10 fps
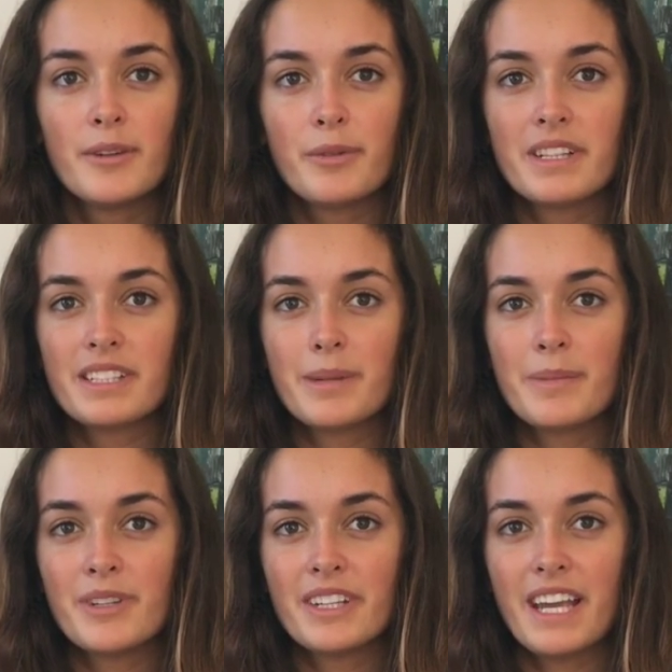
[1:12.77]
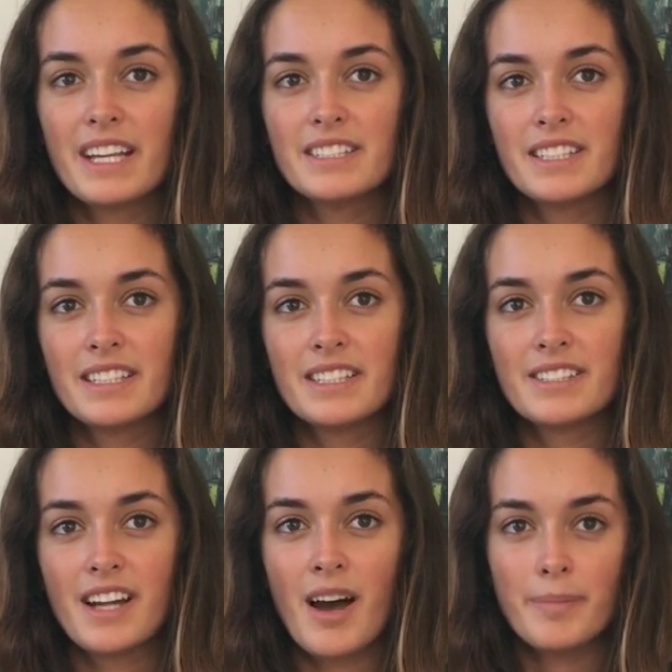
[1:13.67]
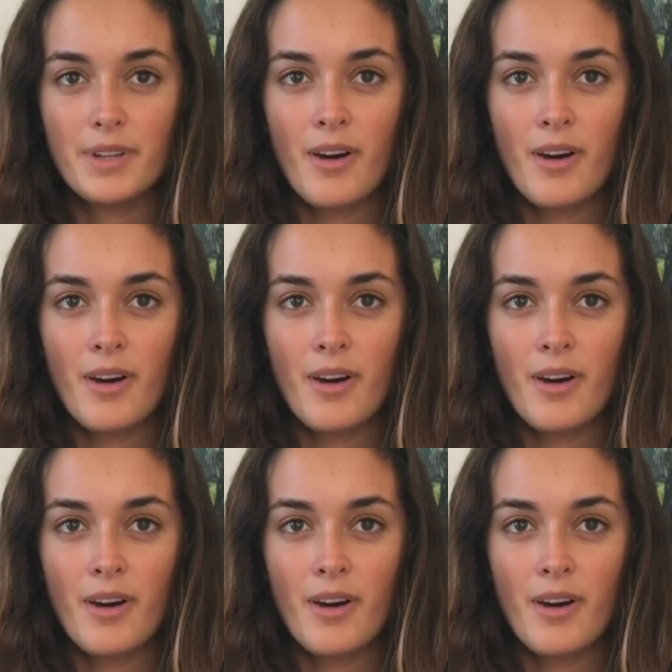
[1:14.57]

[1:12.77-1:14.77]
When this communication is stopped,